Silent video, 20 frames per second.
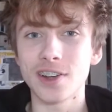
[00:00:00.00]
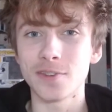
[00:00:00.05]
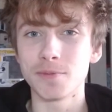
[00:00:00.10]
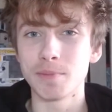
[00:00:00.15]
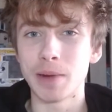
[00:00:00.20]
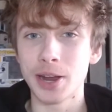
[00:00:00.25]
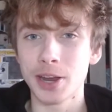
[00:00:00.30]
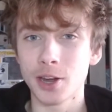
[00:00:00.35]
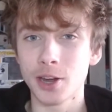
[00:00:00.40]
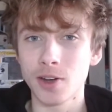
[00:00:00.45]

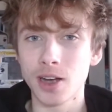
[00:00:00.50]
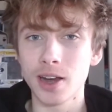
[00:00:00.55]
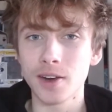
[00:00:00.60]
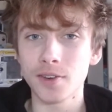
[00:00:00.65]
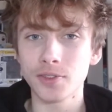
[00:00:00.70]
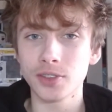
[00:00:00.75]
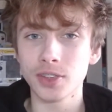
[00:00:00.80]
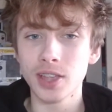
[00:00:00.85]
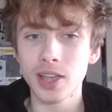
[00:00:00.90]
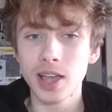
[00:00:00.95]

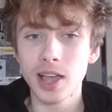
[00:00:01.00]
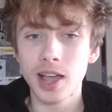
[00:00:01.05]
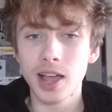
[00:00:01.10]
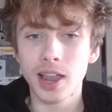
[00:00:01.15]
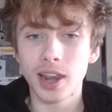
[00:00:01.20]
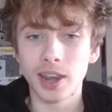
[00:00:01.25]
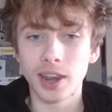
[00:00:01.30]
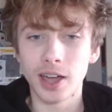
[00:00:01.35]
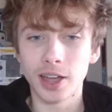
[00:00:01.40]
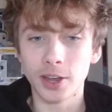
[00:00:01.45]
Minecraft,
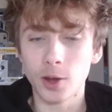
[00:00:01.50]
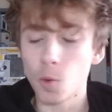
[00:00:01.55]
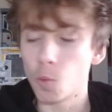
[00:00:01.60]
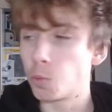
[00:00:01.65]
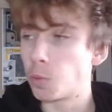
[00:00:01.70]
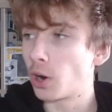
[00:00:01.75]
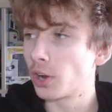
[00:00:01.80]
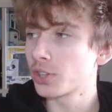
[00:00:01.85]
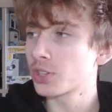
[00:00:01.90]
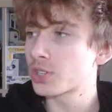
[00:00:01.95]
like
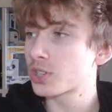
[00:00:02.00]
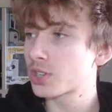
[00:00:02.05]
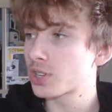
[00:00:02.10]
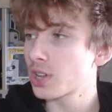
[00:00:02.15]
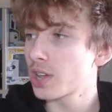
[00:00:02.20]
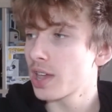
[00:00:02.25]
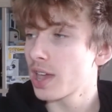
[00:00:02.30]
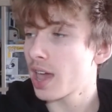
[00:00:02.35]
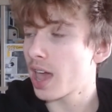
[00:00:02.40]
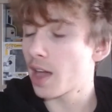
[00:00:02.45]
once
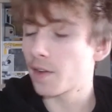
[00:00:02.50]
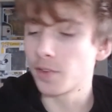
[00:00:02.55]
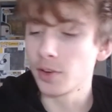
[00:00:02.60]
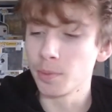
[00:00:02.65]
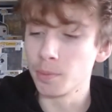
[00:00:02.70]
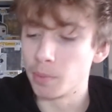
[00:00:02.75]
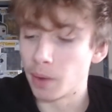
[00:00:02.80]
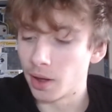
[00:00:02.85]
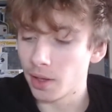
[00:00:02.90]
every